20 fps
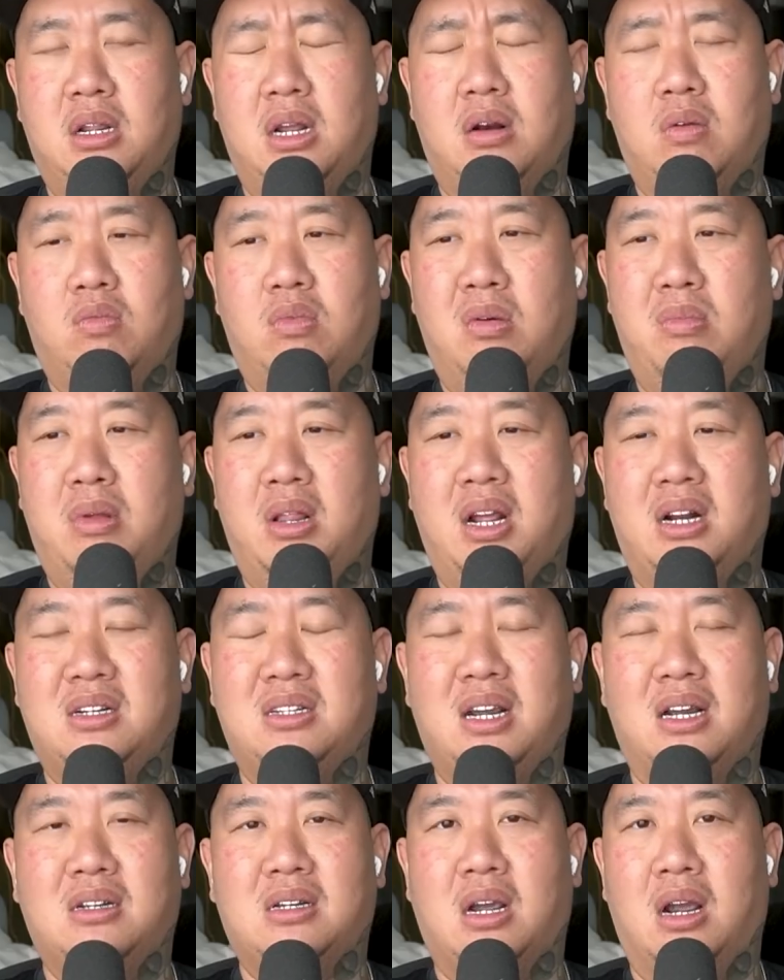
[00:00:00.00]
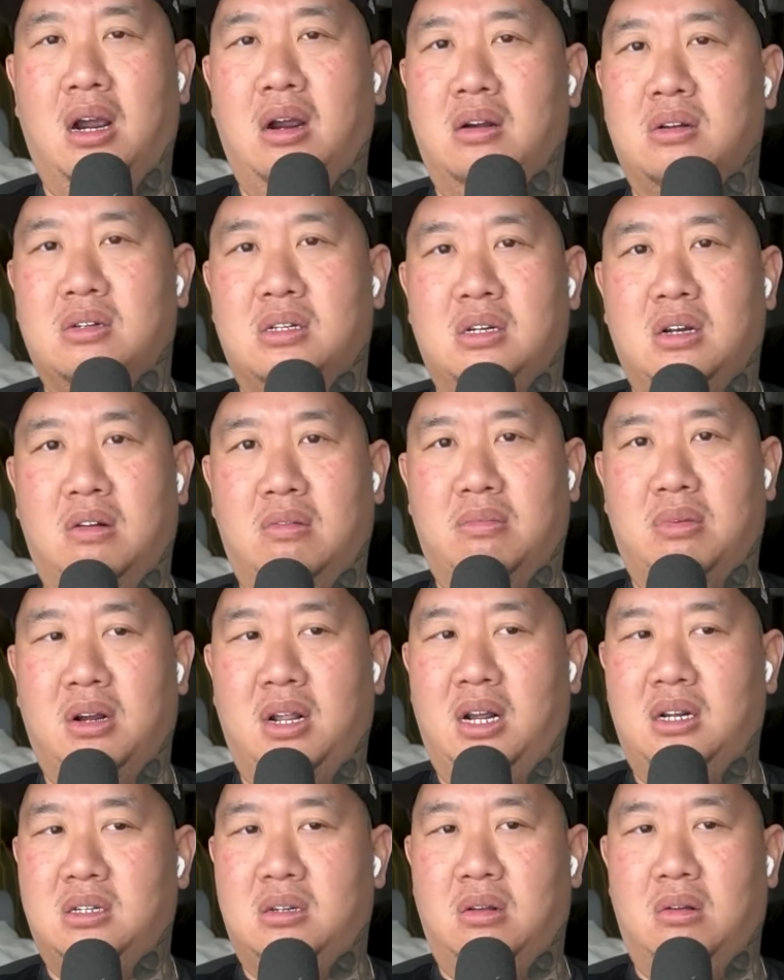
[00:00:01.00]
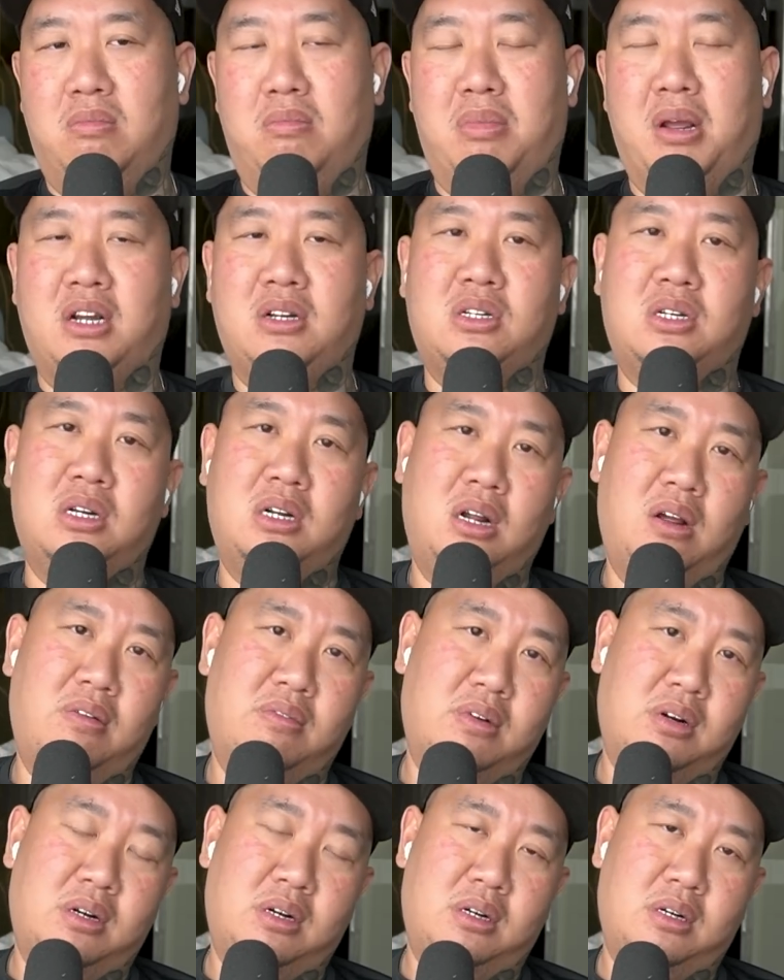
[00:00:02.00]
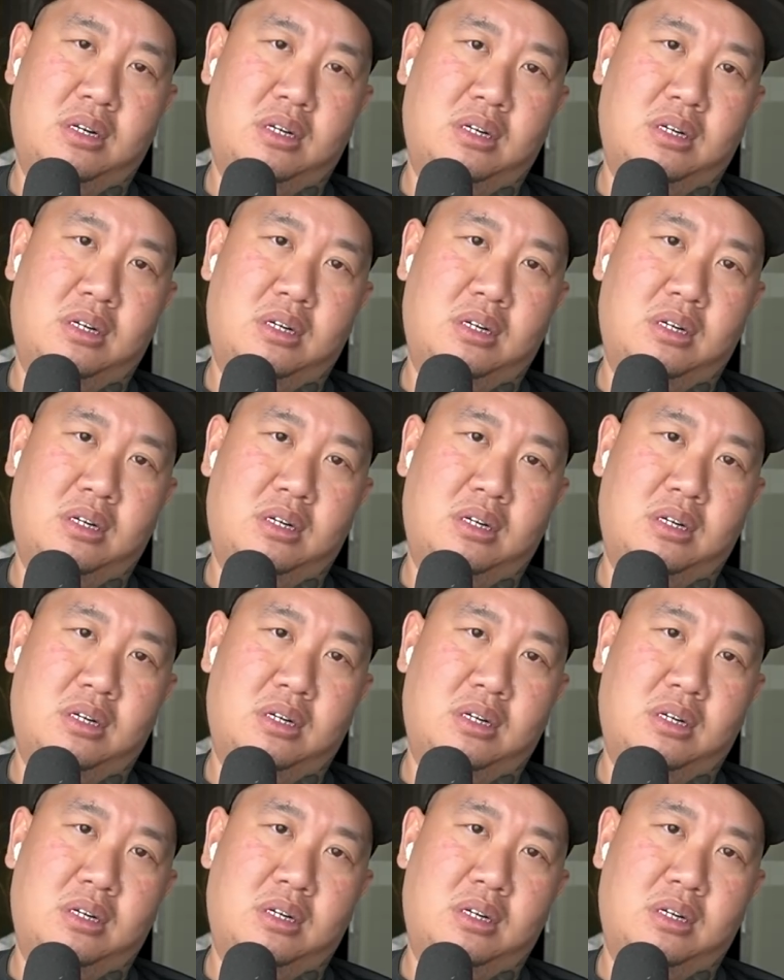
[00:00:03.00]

than a woman that takes care of herself, bro? That's the best shit ever.